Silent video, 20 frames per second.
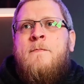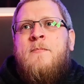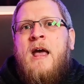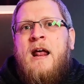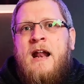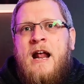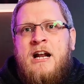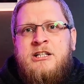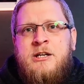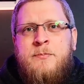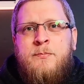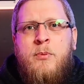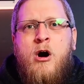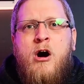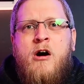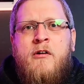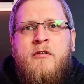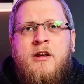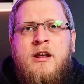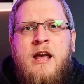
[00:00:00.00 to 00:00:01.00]
and actually
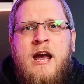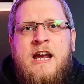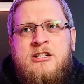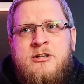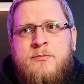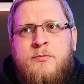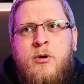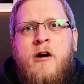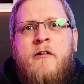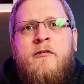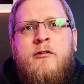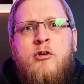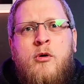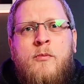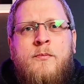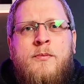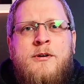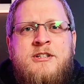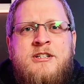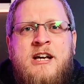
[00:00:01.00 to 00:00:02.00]
part of the case and part of the
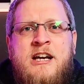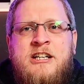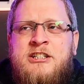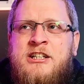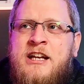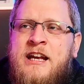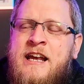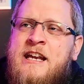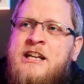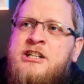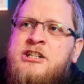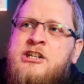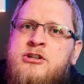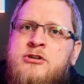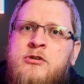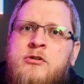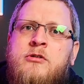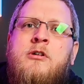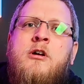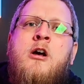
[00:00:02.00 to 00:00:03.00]
compensation hinges
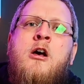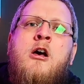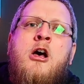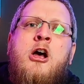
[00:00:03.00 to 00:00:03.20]
on